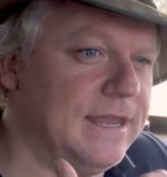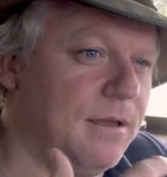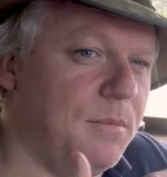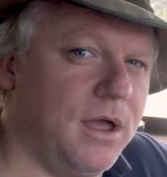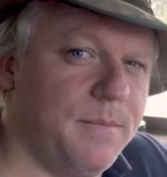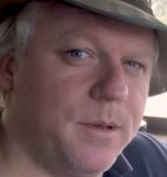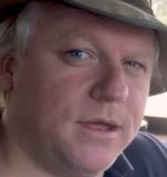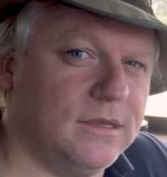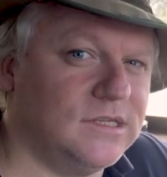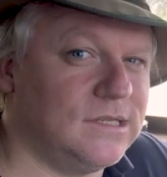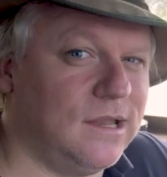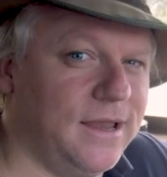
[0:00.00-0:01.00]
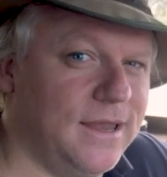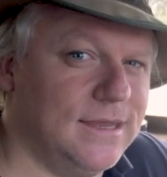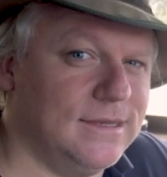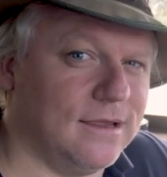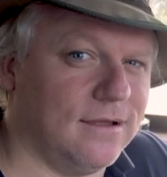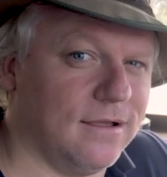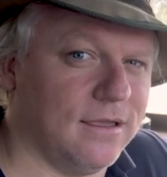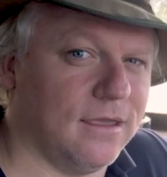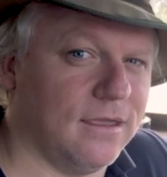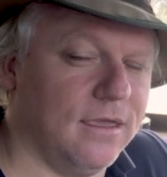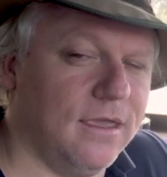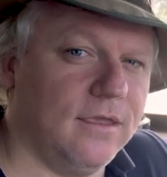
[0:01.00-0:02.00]
Now my bird is slightly
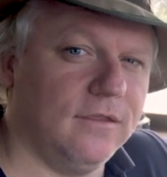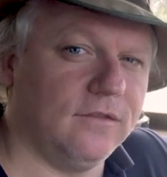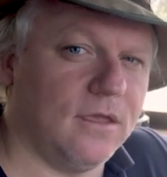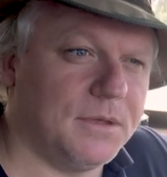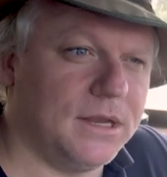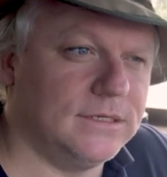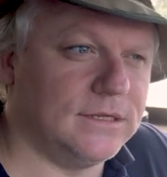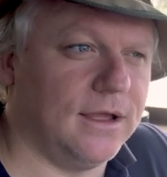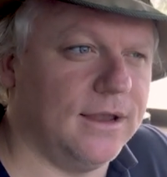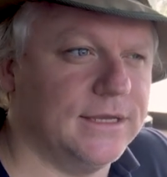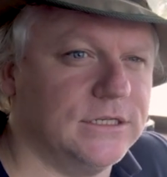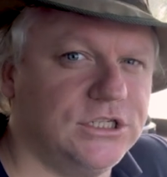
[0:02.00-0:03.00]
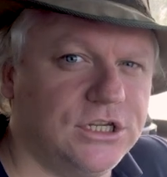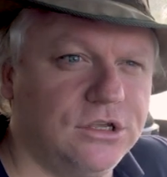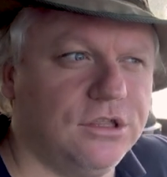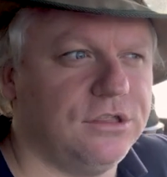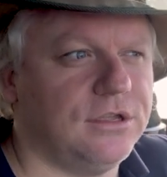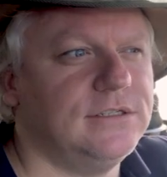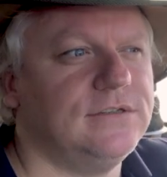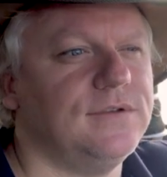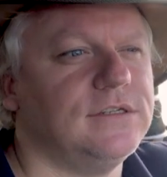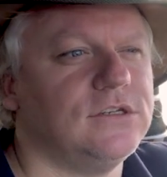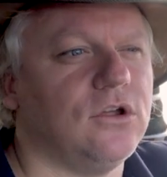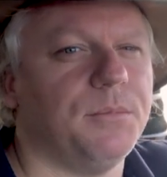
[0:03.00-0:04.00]
darker, so I'm going to dial in two thirds
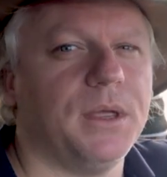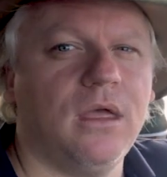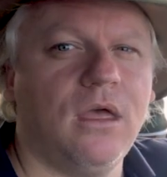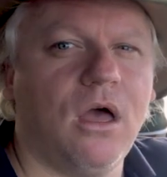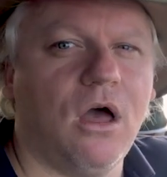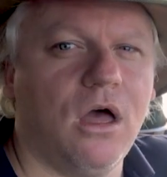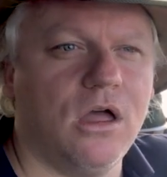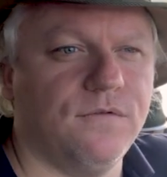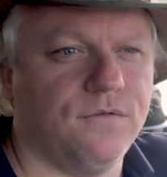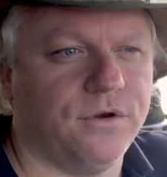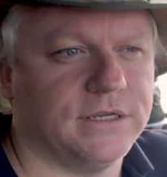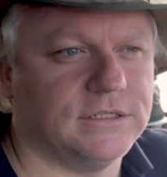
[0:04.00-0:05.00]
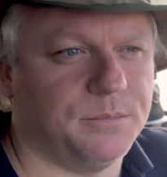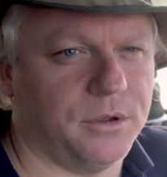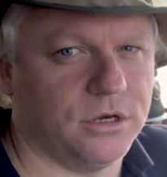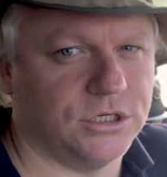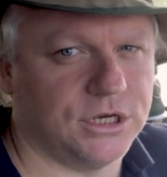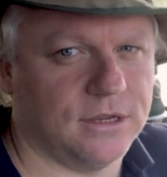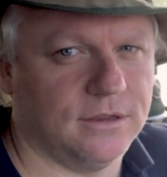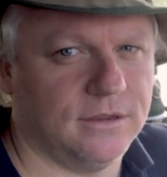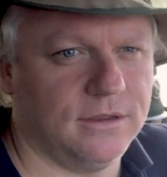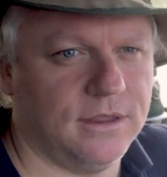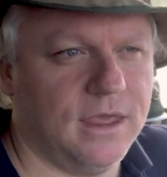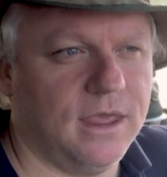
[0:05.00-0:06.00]
of a stop over exposure.
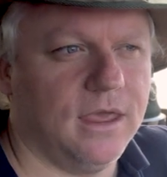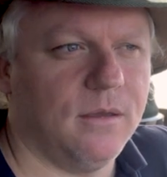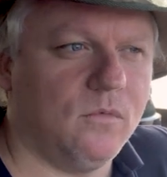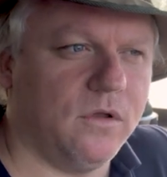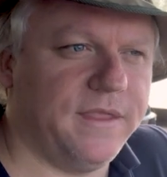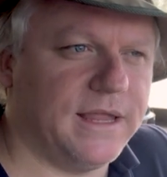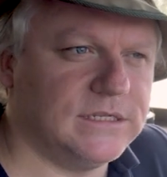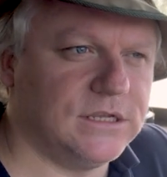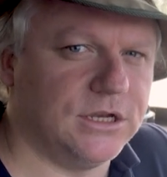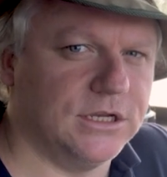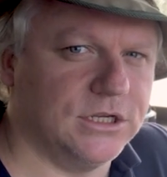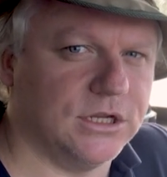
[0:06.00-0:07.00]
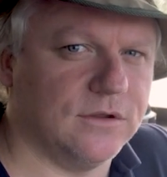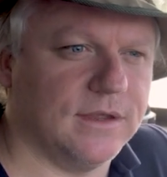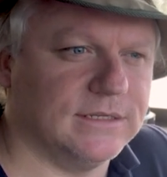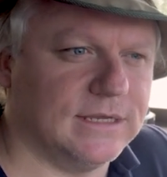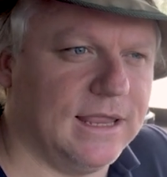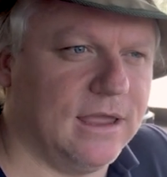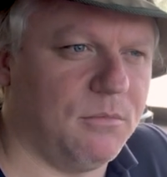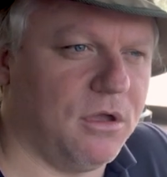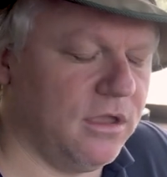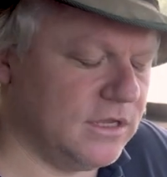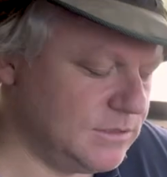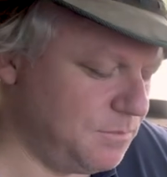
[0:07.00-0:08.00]
And what that's going to do is allow
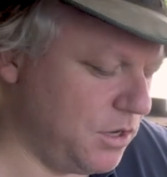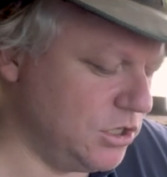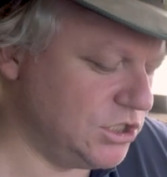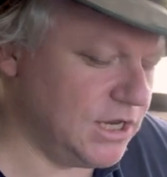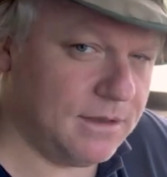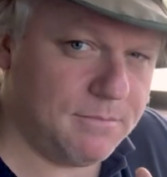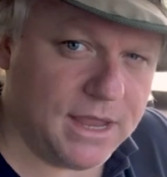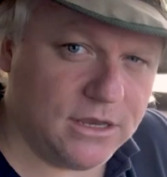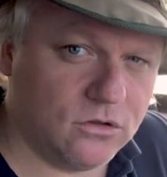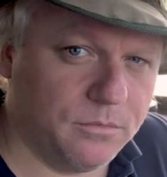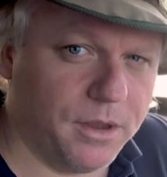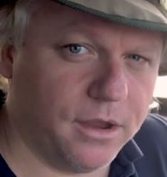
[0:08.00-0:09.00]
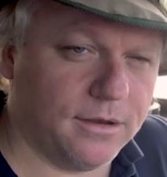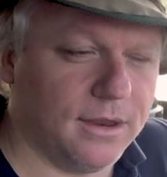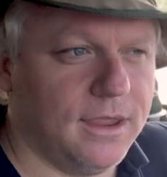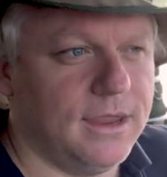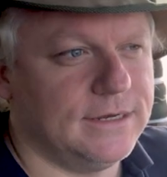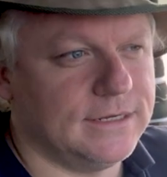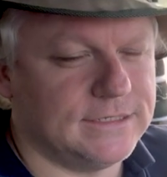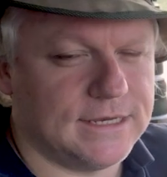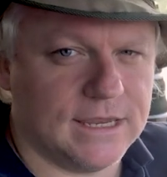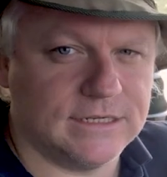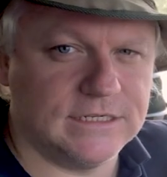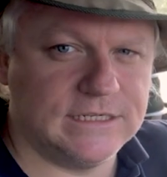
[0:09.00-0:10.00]
my exposure in manual mode to
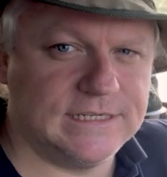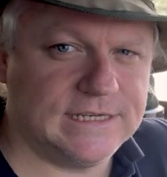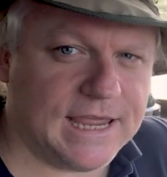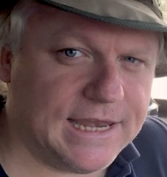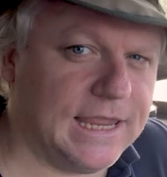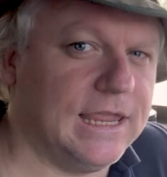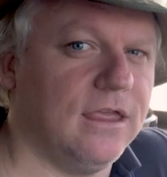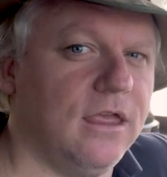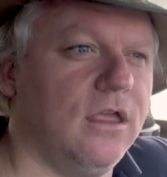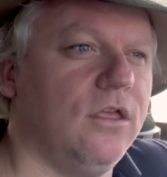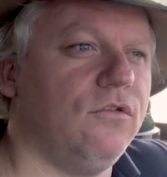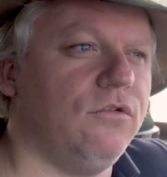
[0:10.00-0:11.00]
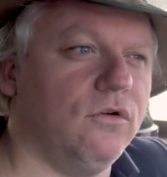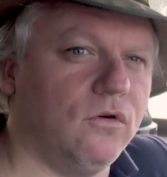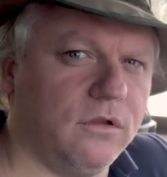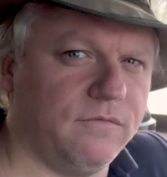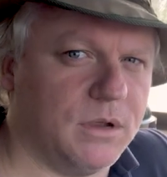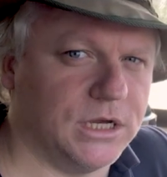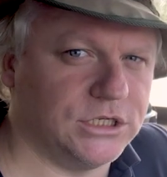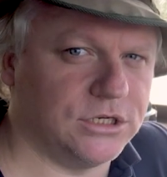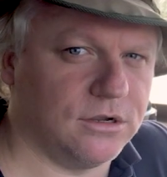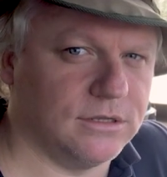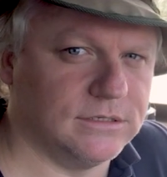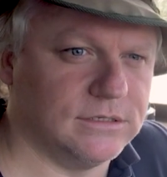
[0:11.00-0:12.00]
stay steady through all of my
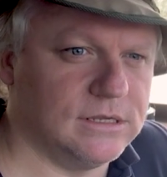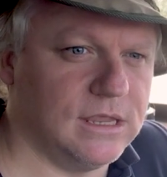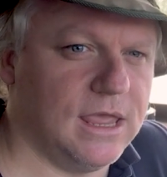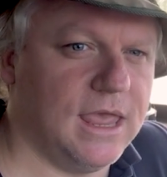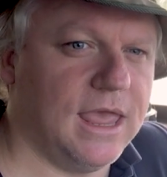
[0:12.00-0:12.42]
shots